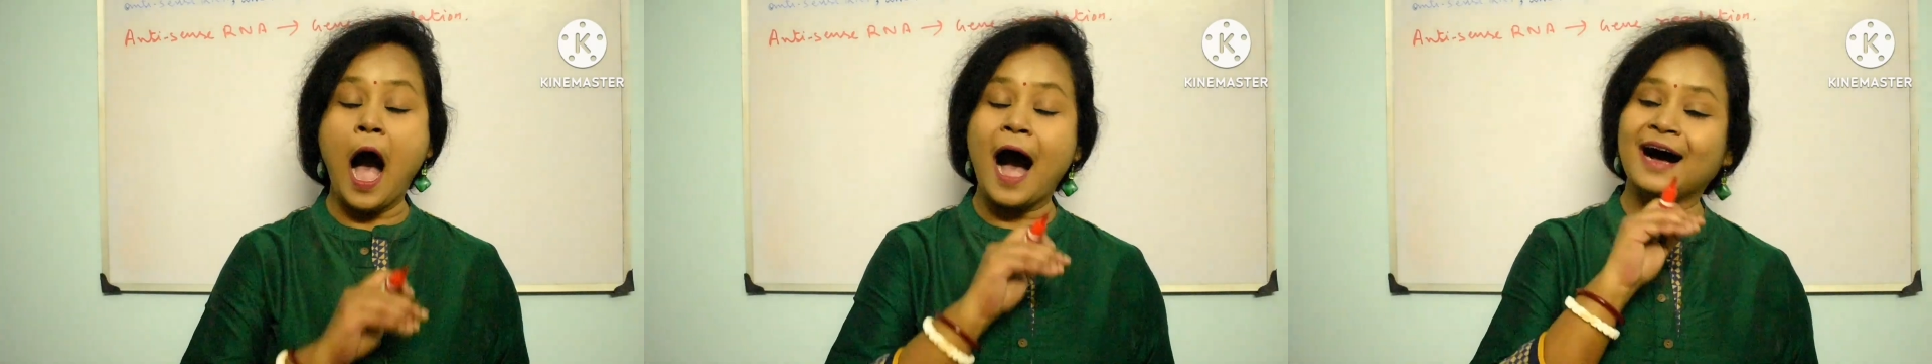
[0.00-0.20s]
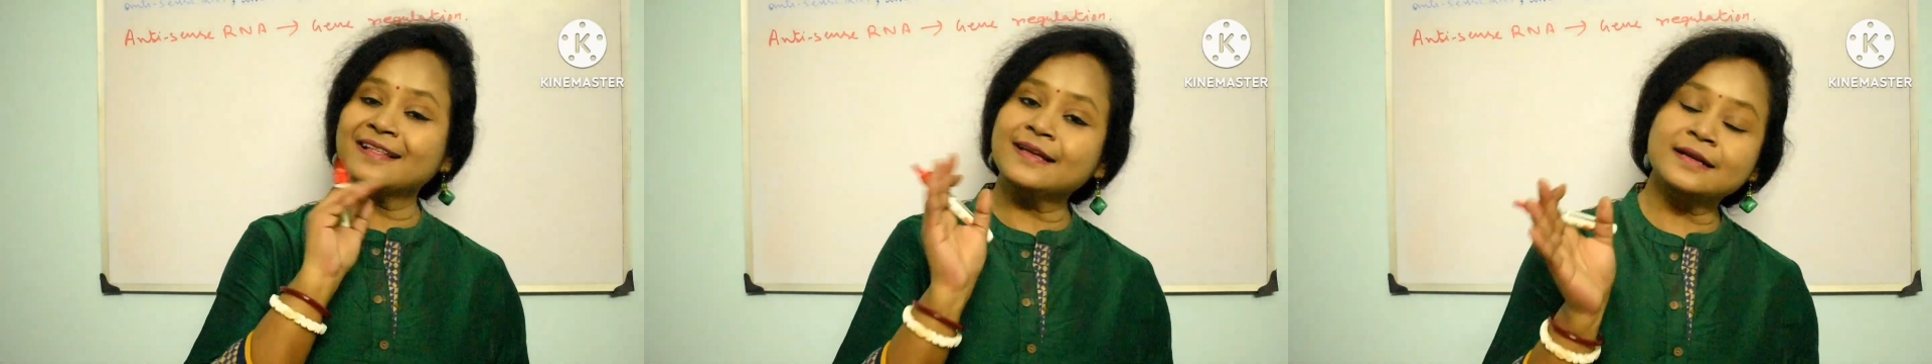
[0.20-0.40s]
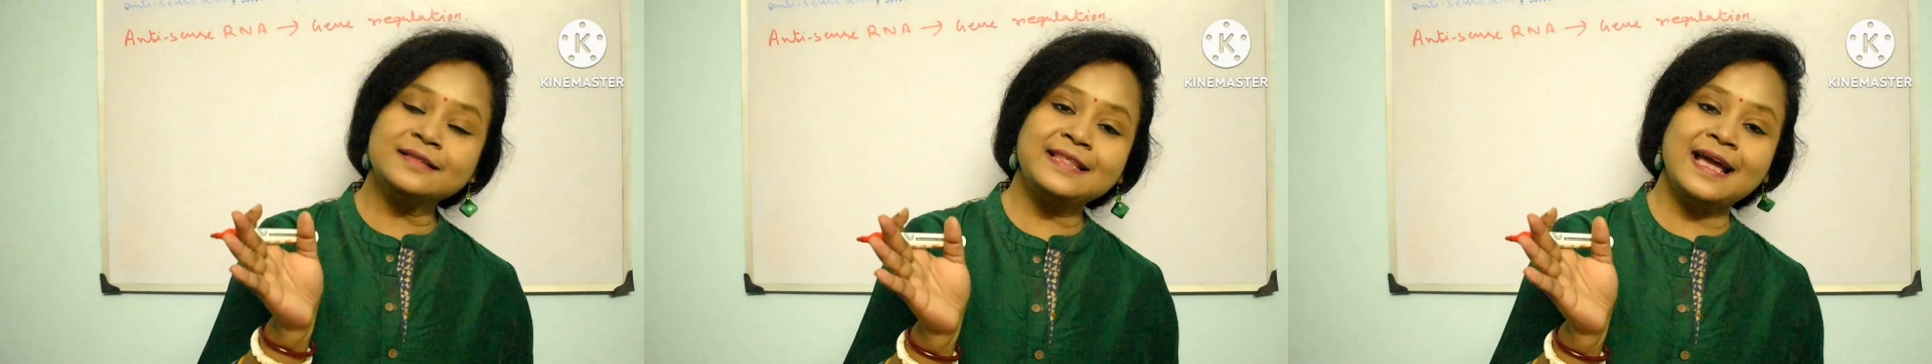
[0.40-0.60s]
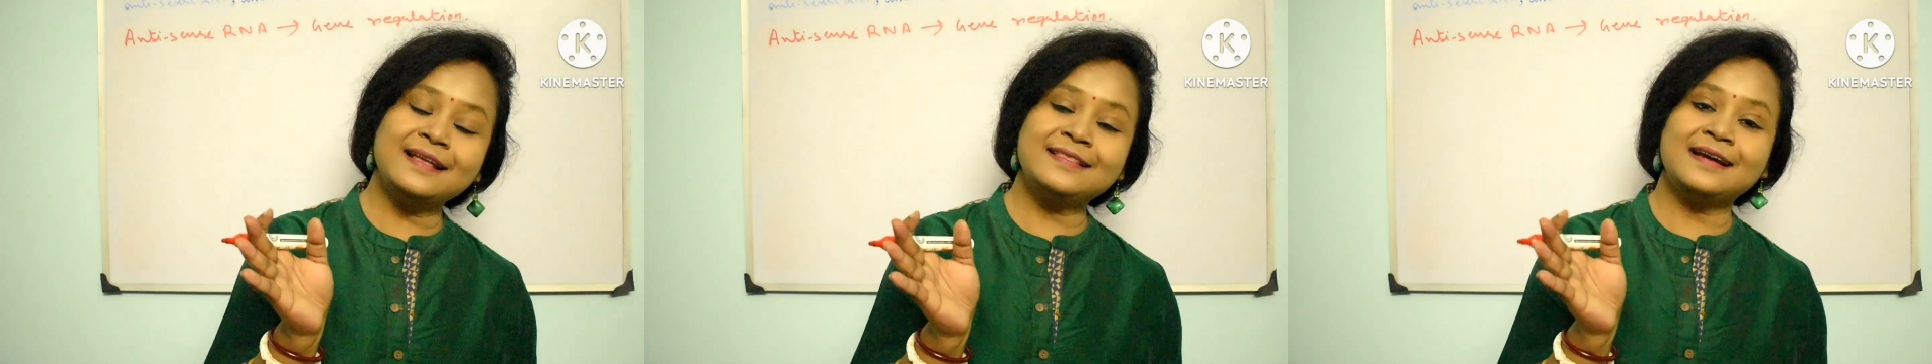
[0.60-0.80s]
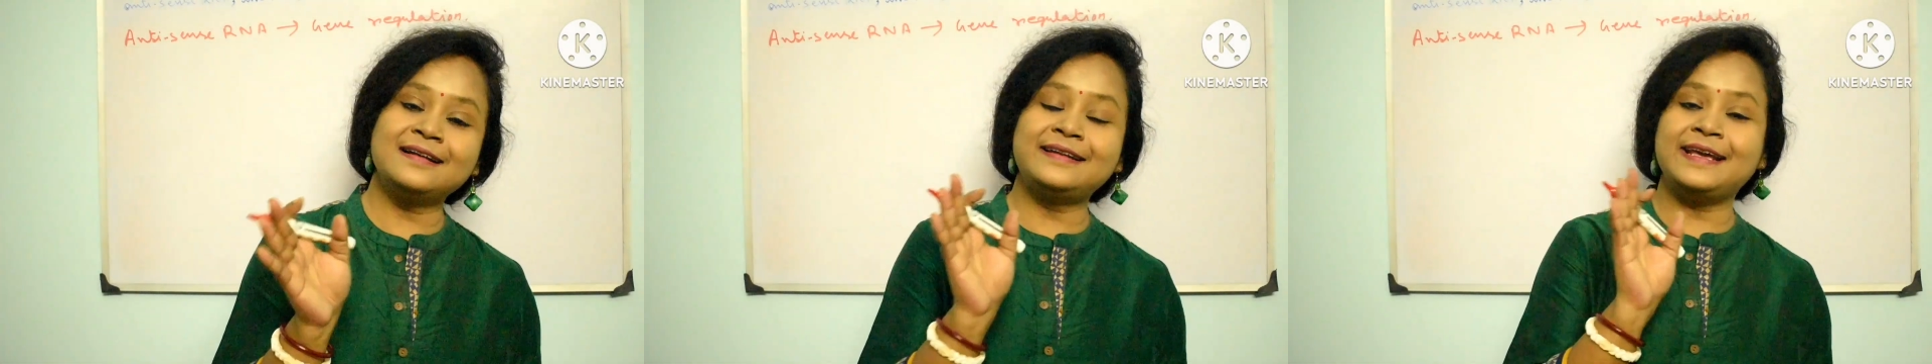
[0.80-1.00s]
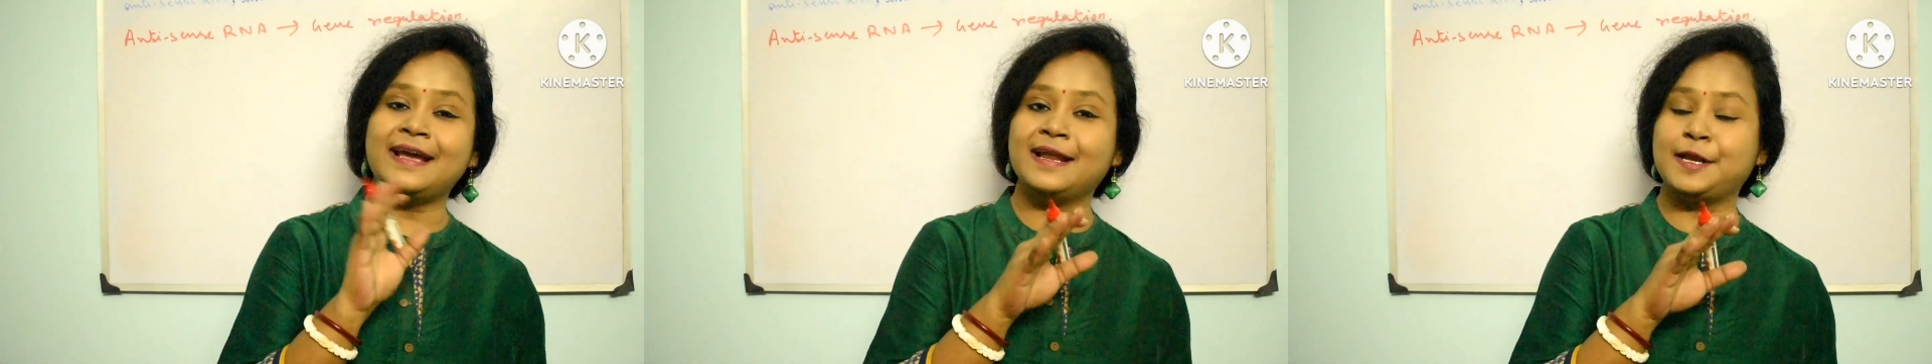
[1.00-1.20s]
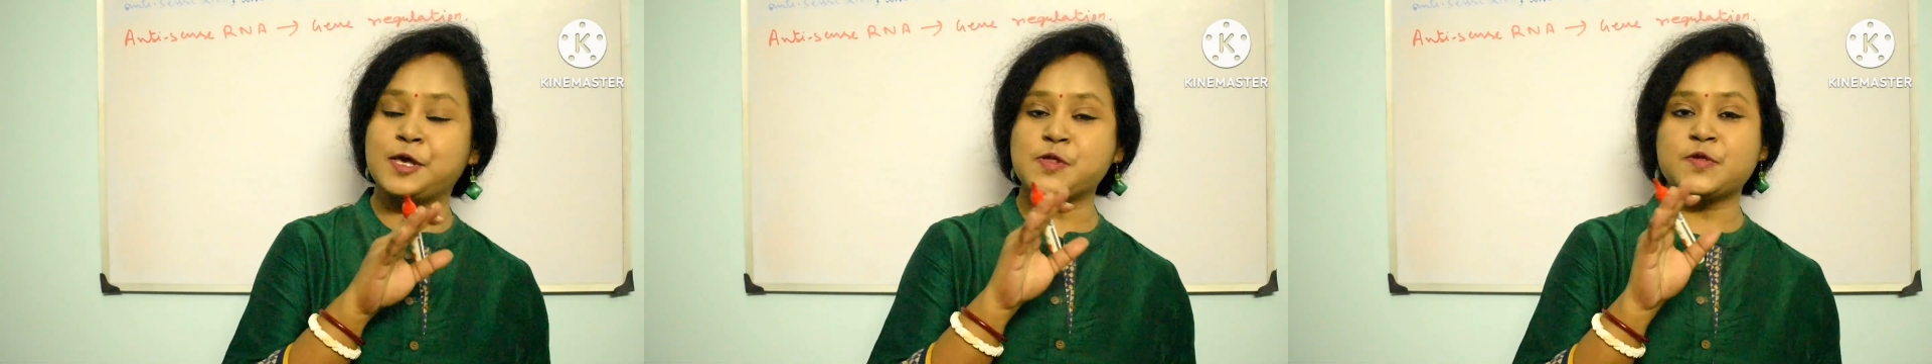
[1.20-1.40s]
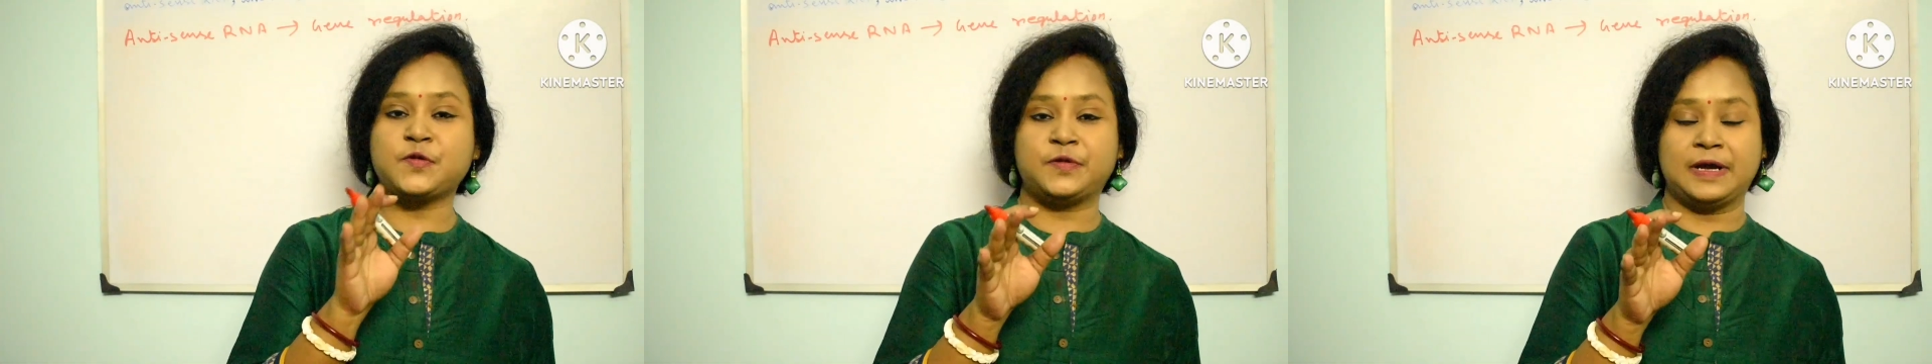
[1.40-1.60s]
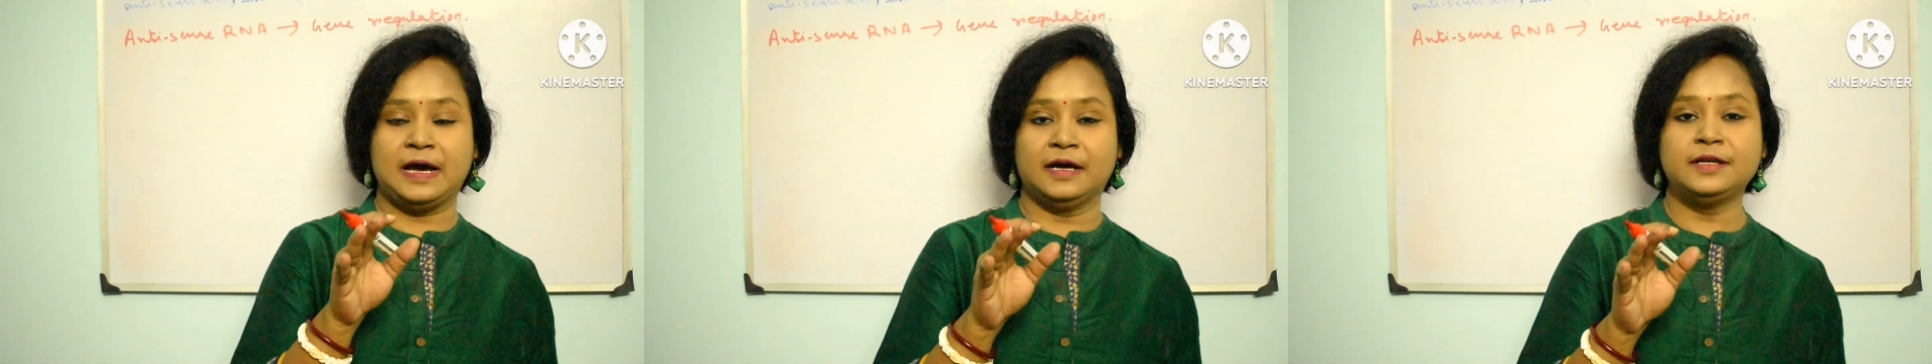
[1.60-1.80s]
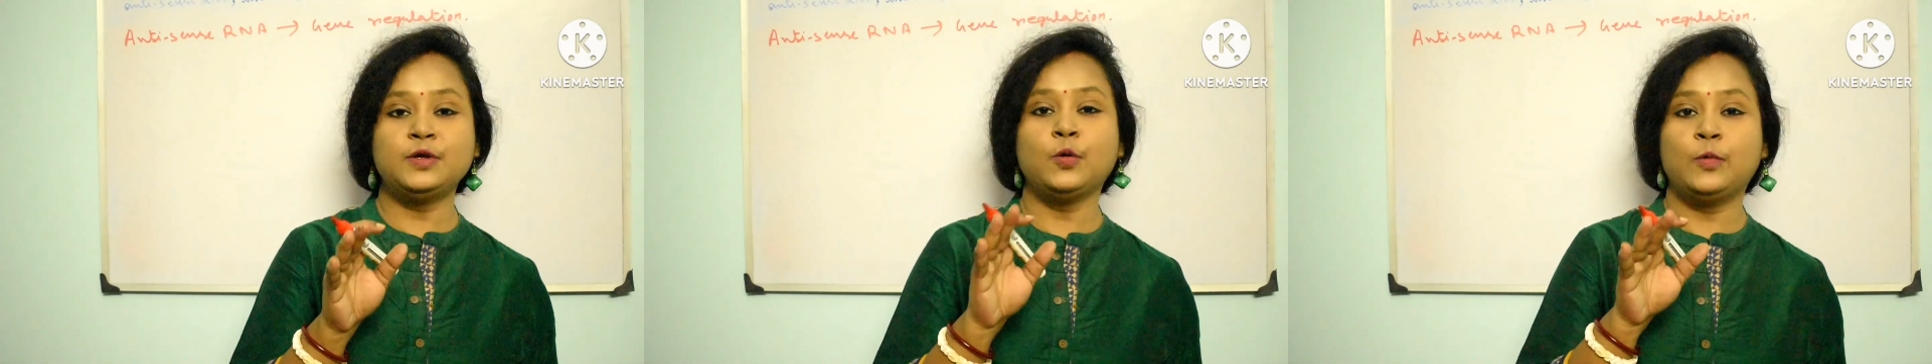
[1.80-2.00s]
other than the DNA
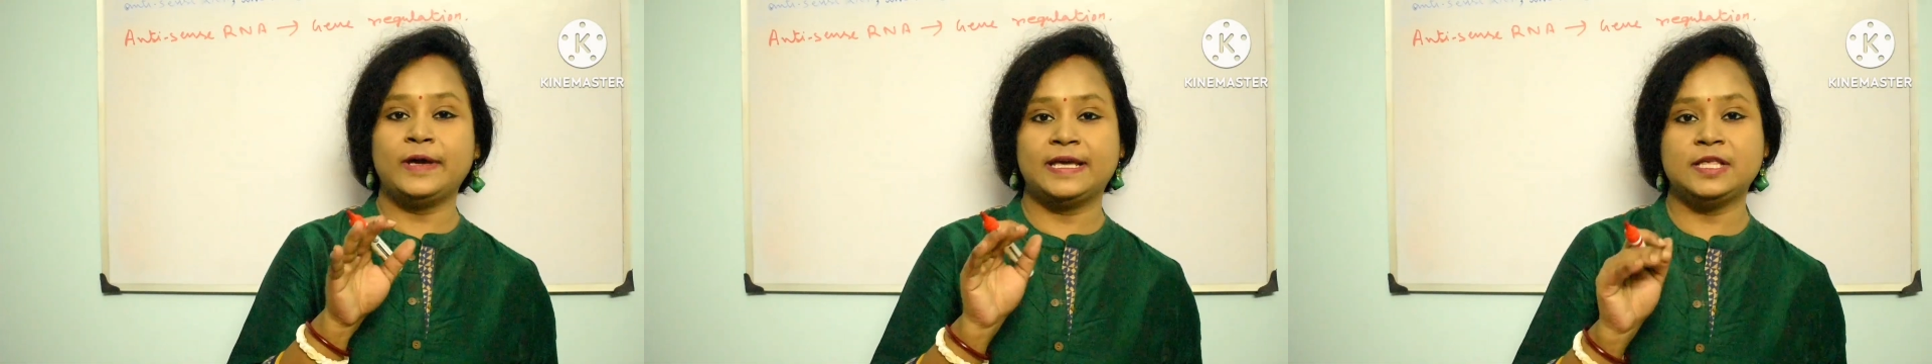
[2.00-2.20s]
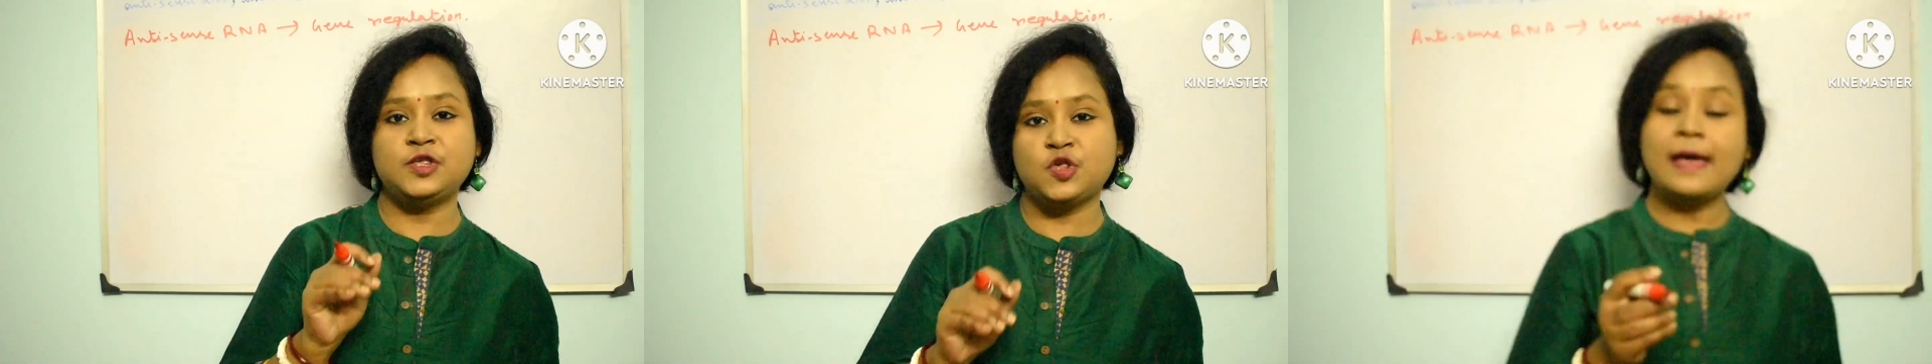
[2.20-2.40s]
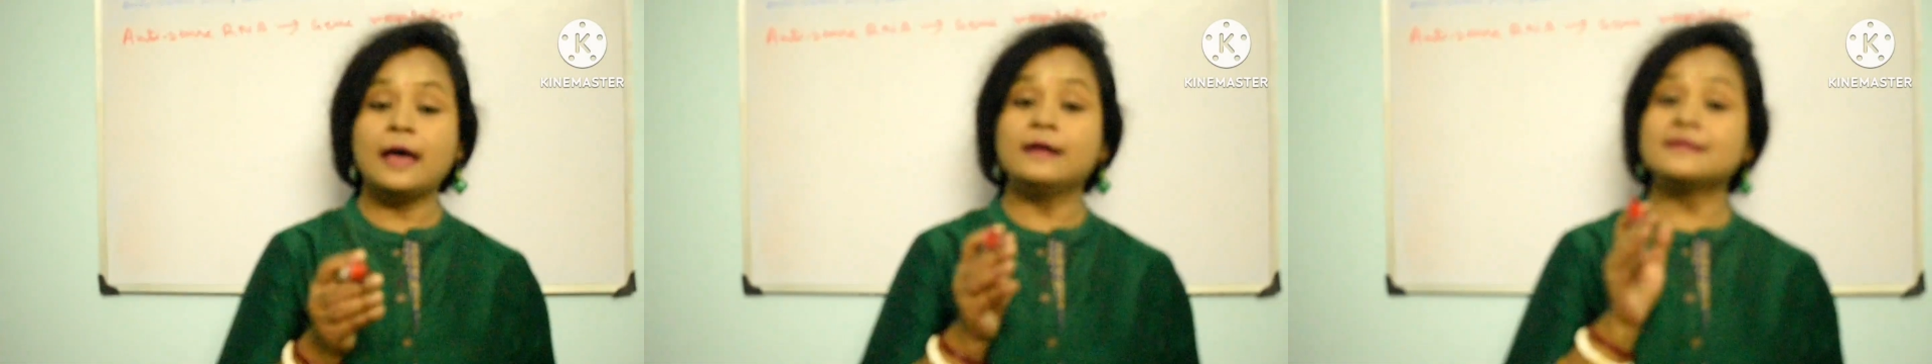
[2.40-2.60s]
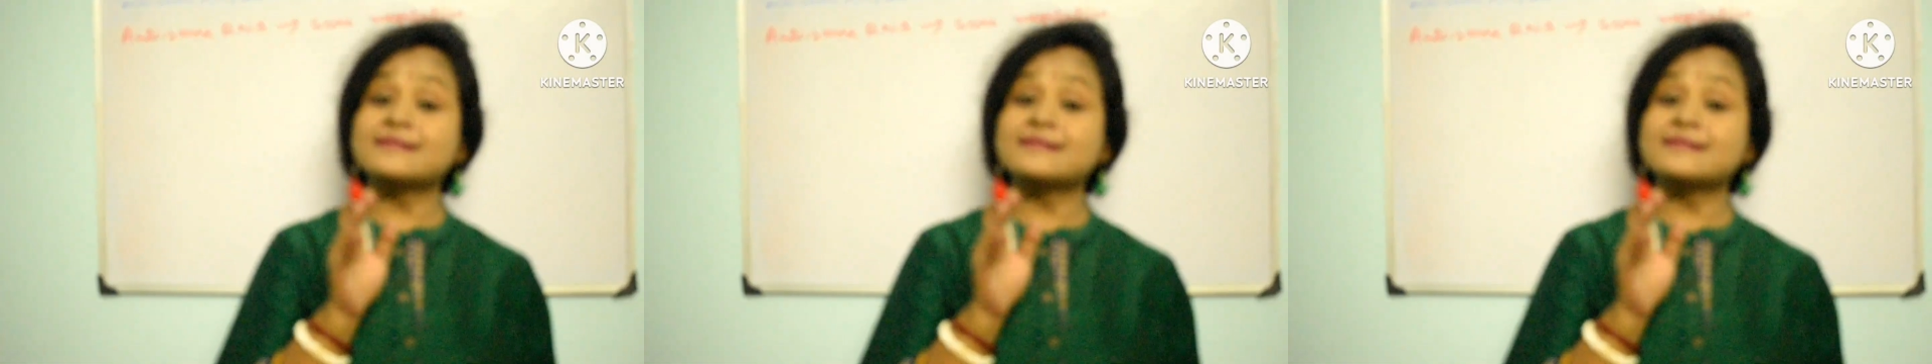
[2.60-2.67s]
strand which